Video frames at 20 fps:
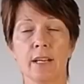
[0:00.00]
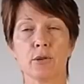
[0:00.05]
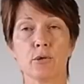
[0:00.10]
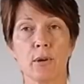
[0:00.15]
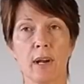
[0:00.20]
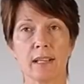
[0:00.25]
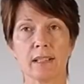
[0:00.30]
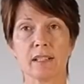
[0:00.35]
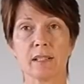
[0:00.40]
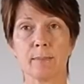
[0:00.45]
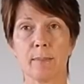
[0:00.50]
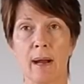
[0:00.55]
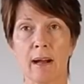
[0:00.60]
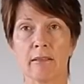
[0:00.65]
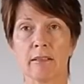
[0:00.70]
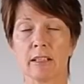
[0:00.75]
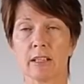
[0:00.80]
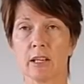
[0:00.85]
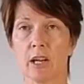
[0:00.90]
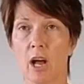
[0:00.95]

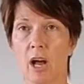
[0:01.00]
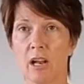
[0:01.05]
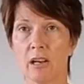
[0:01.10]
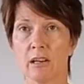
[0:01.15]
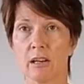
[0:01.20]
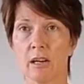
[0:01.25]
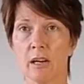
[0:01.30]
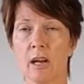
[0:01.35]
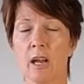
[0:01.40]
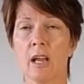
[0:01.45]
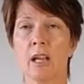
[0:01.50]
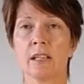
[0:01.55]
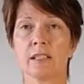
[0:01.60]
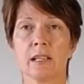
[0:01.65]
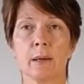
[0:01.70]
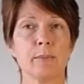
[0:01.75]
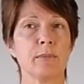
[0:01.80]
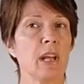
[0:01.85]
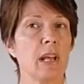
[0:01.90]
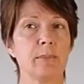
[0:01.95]
transparent color,
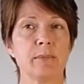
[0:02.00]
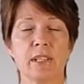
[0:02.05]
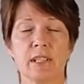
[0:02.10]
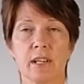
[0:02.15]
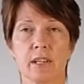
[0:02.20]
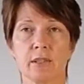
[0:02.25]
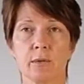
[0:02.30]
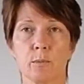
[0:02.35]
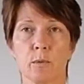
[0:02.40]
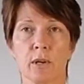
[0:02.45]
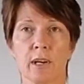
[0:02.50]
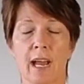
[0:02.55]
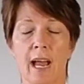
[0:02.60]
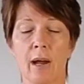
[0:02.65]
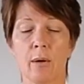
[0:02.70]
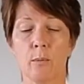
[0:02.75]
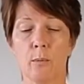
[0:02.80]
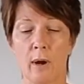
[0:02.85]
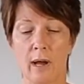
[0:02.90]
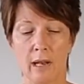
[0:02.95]
sometimes it doesn't work
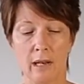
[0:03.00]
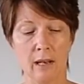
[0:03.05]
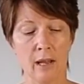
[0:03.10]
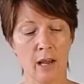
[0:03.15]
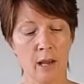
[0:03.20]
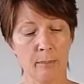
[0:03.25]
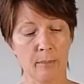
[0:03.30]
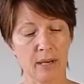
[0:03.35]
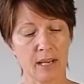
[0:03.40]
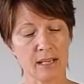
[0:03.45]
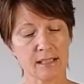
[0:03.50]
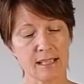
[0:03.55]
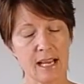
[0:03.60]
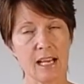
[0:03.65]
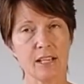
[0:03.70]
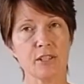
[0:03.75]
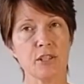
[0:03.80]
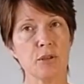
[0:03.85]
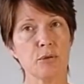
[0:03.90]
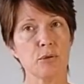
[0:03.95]
out well because
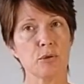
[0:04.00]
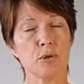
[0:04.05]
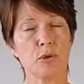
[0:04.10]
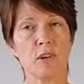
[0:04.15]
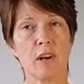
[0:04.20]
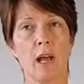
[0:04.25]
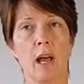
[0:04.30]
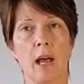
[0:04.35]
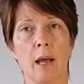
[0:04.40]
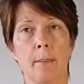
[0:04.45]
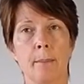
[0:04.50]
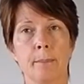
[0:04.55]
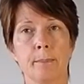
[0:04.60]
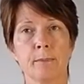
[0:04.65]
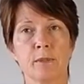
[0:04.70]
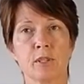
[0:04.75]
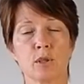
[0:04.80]
as you um,